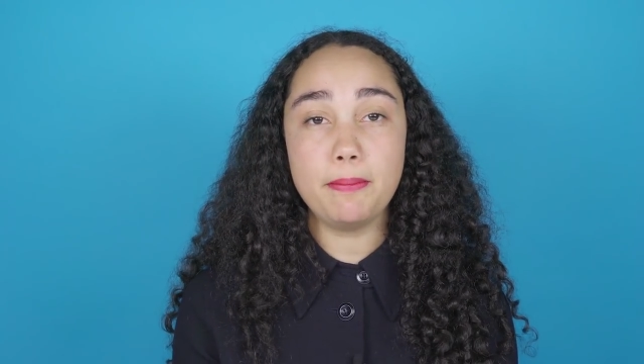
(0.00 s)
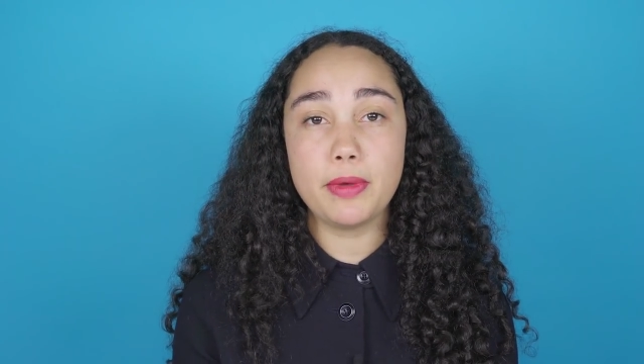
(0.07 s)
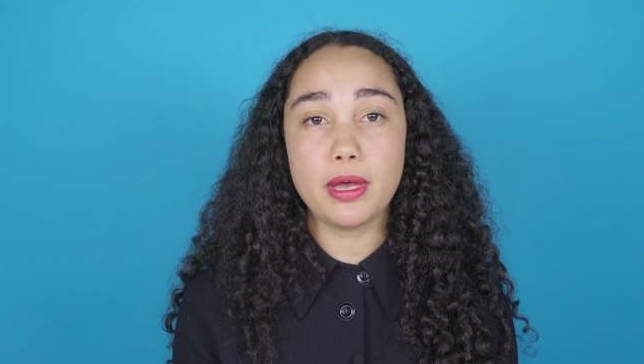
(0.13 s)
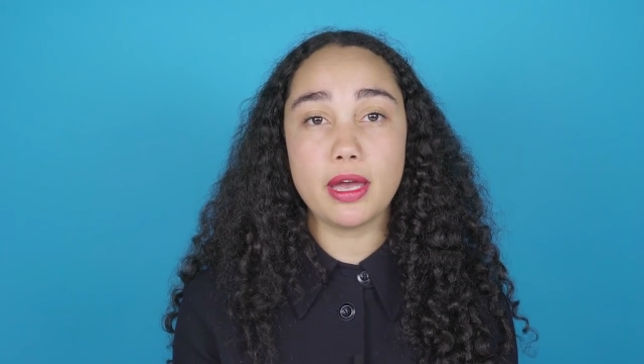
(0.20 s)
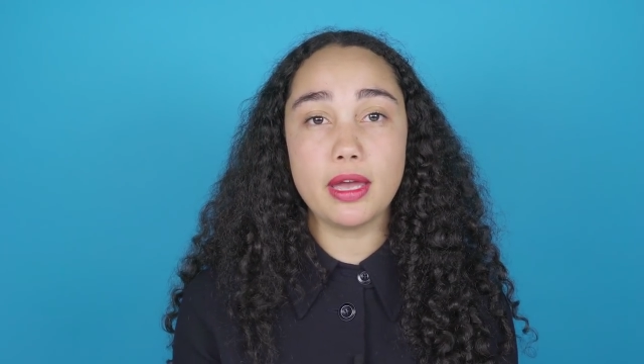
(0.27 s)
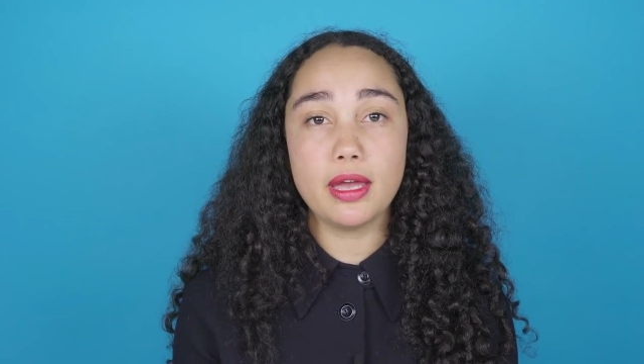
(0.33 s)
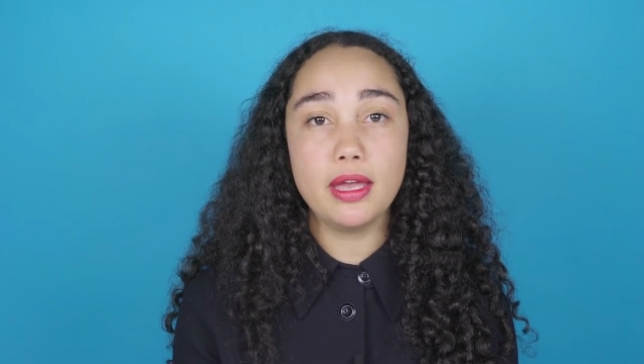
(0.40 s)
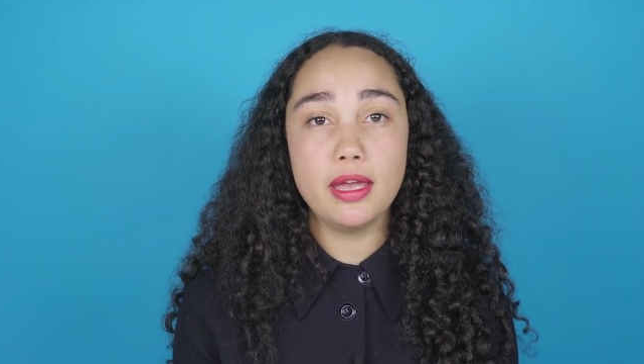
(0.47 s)

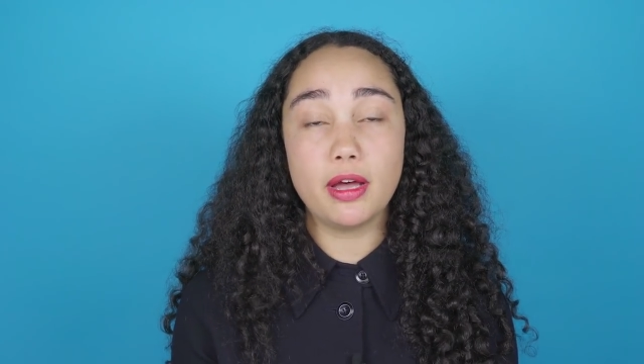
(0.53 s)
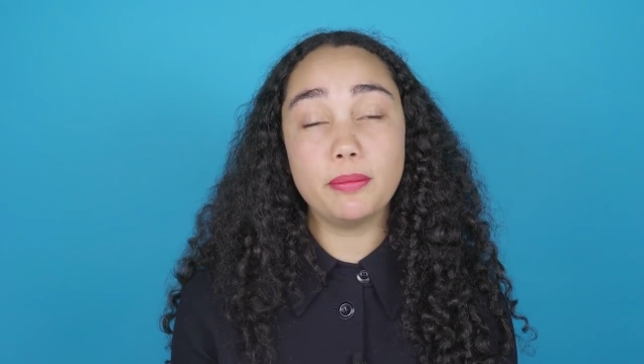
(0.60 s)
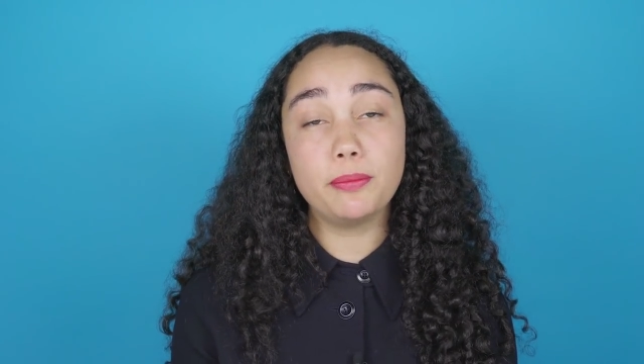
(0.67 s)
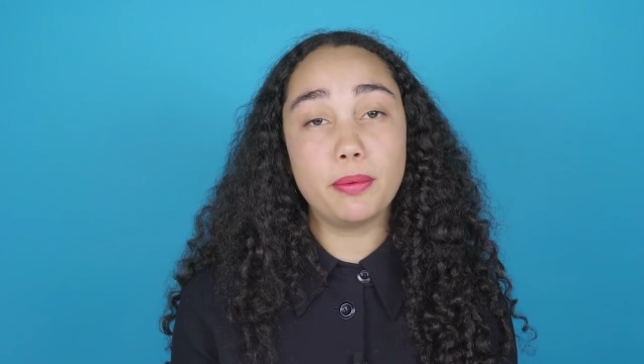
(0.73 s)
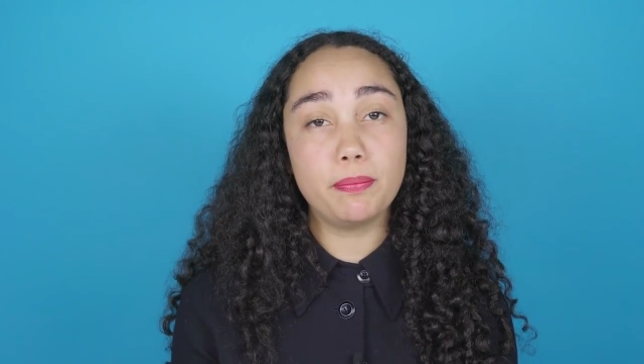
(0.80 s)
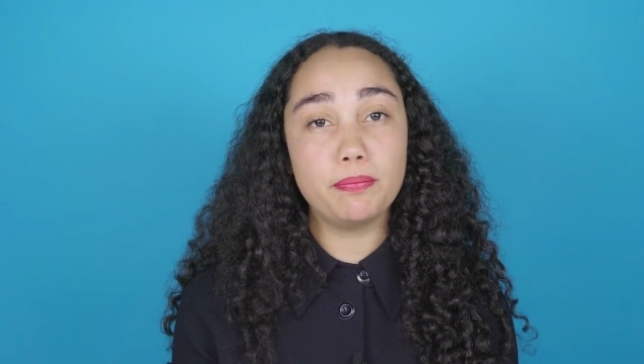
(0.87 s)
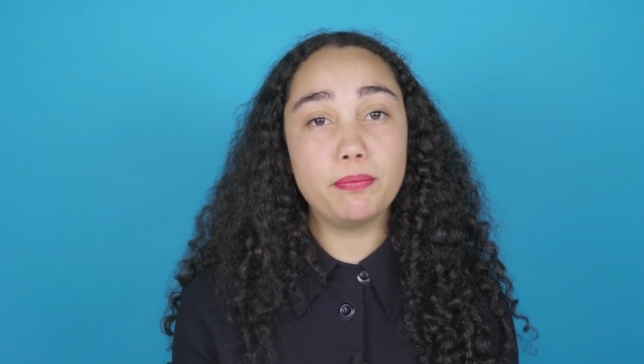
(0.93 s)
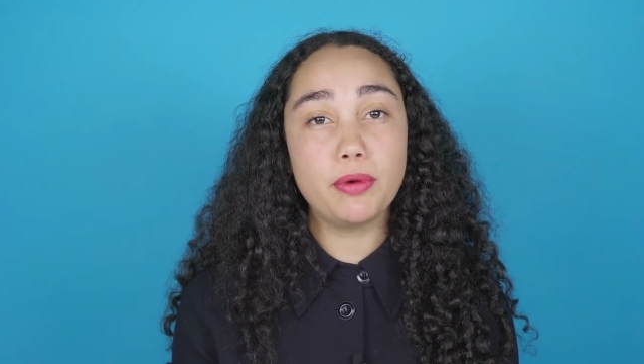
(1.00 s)
but
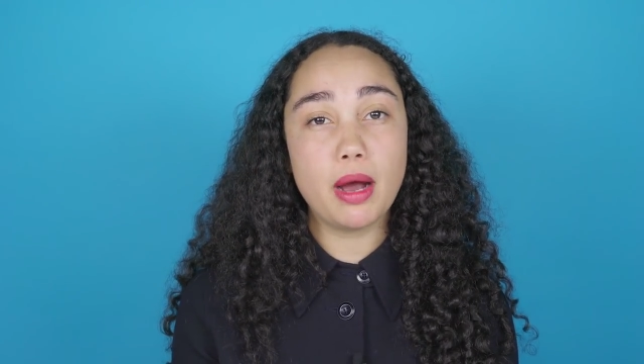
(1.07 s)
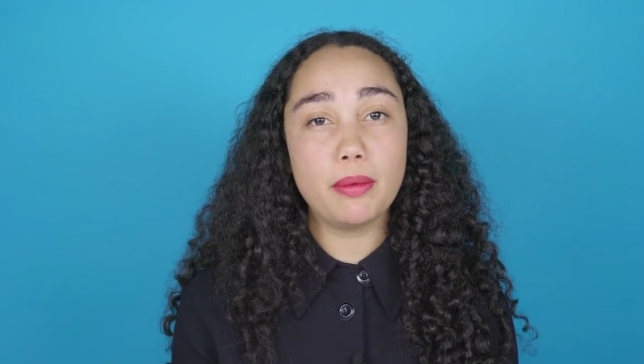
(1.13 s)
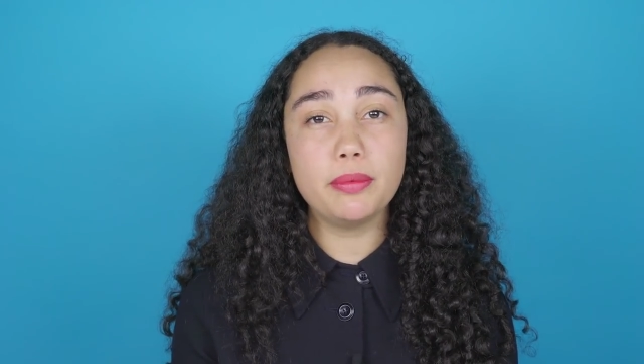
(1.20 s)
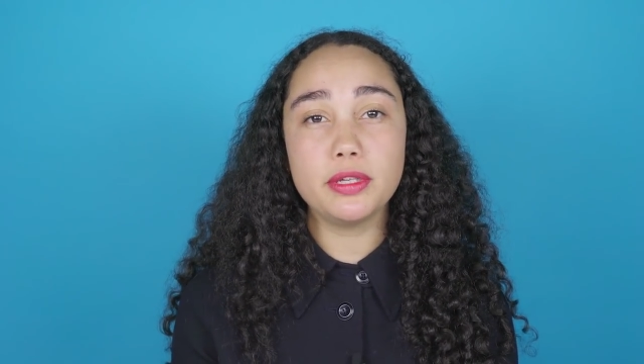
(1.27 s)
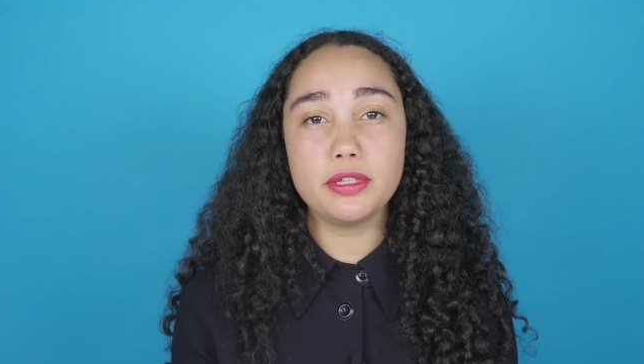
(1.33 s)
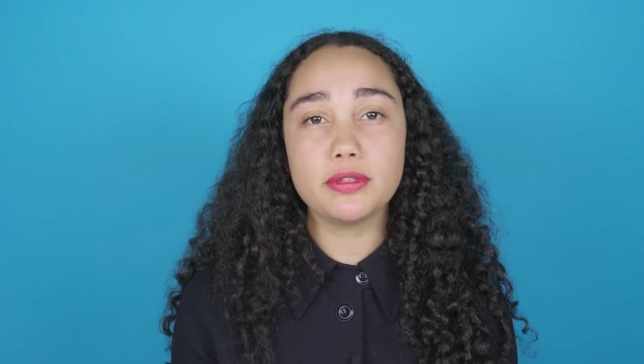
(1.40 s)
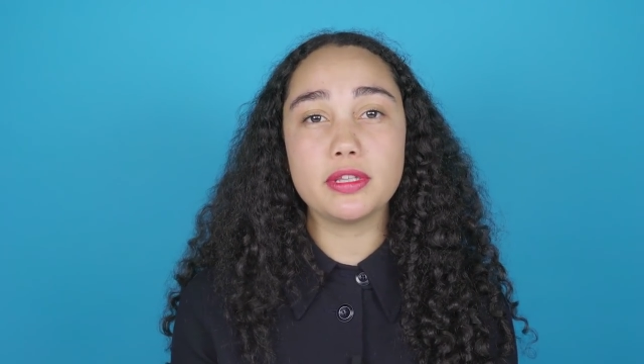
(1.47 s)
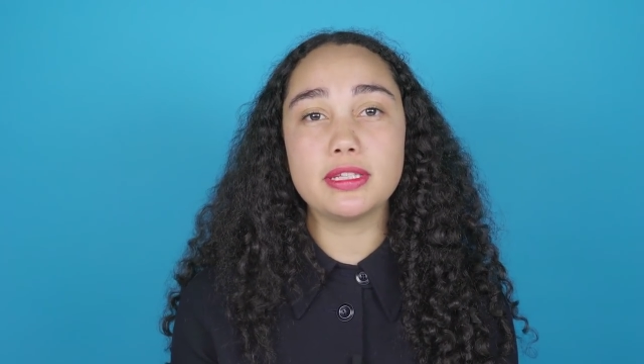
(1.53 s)
I'll
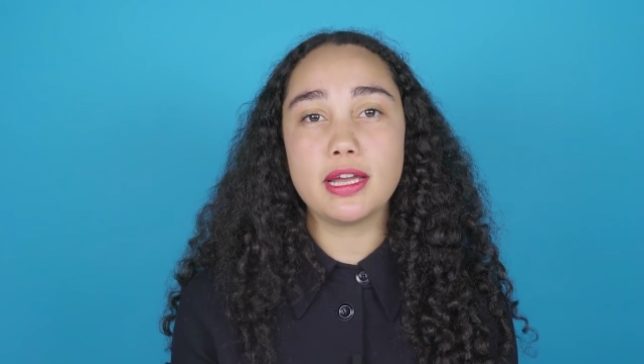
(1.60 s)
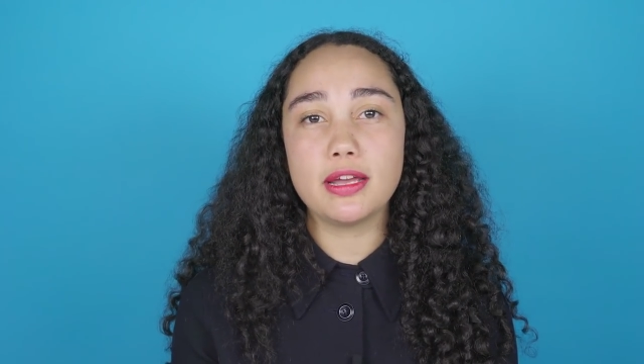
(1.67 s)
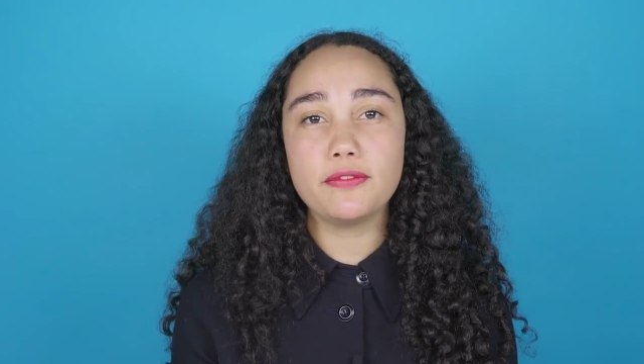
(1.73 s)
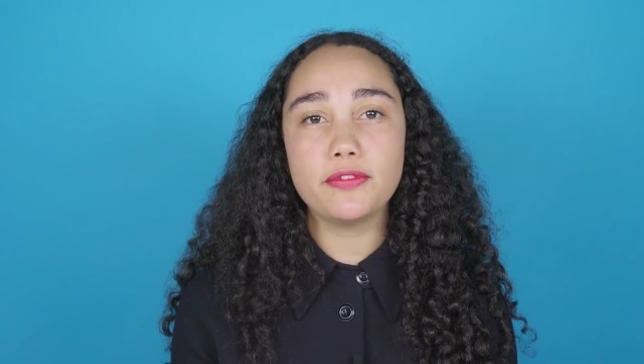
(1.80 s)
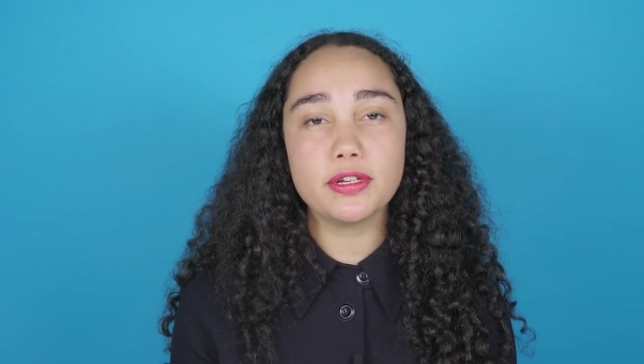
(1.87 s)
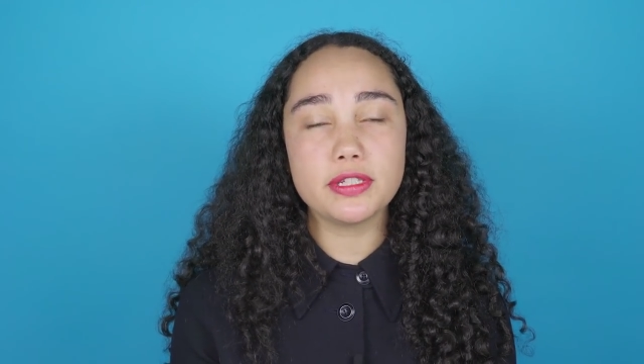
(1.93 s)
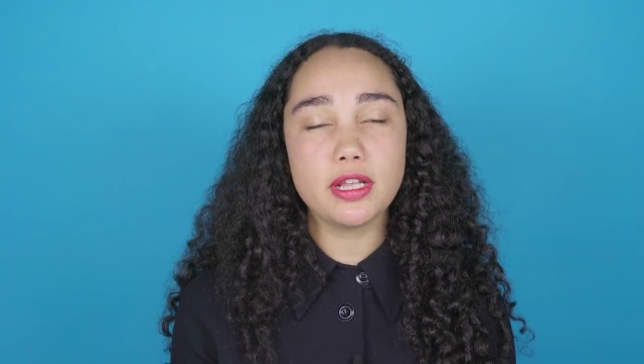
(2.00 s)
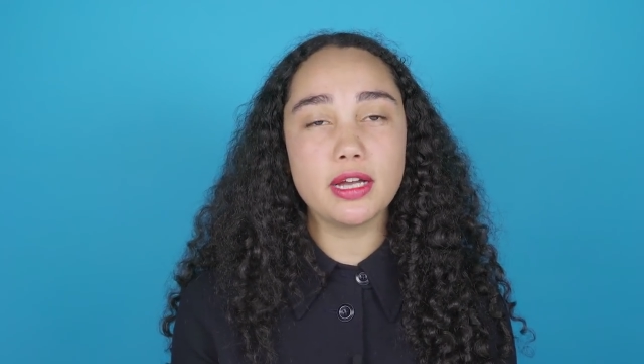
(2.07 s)
probably do the
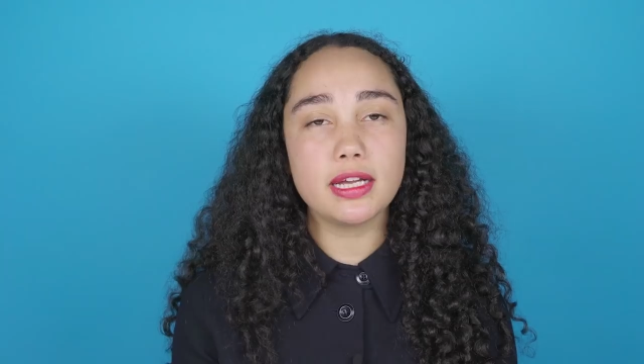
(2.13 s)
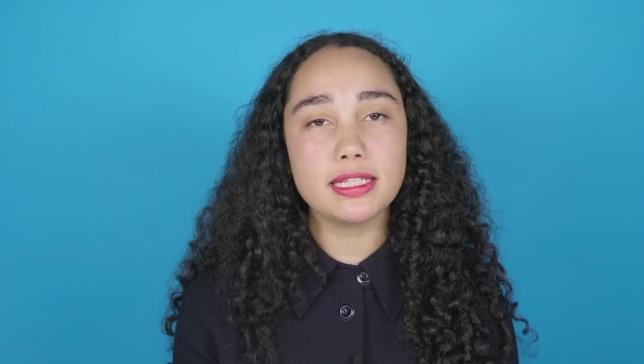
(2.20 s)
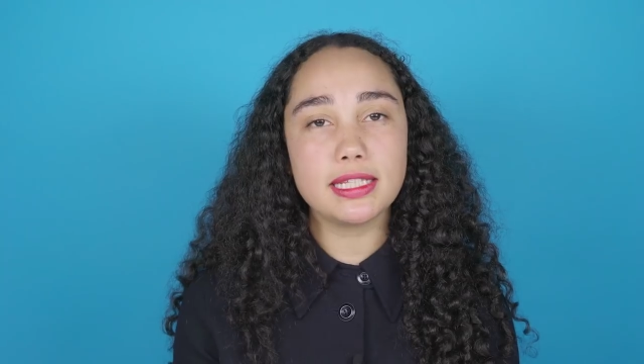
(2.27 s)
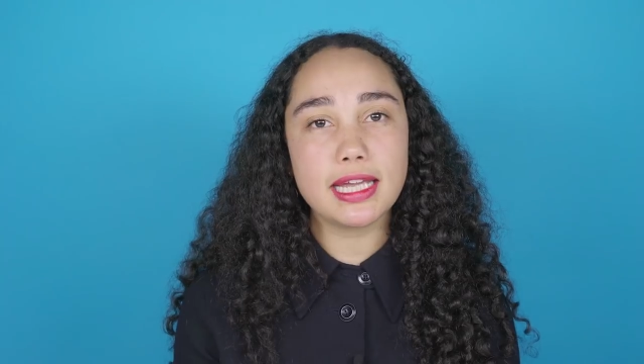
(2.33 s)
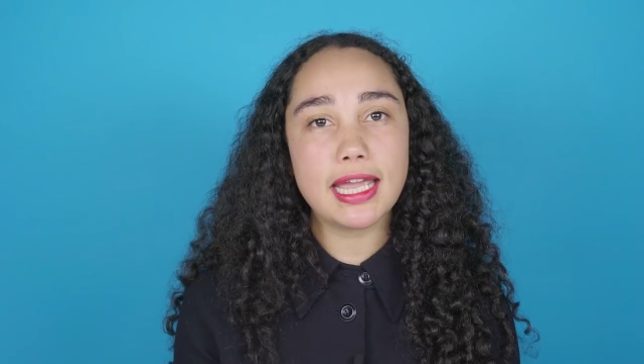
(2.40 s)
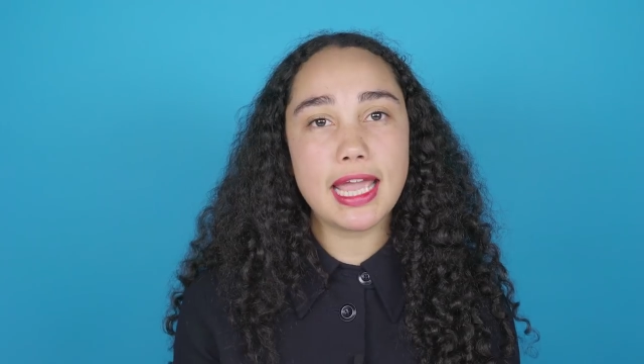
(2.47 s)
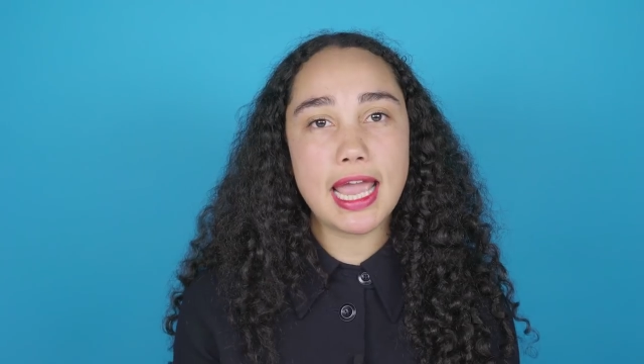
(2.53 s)
ten for as long as I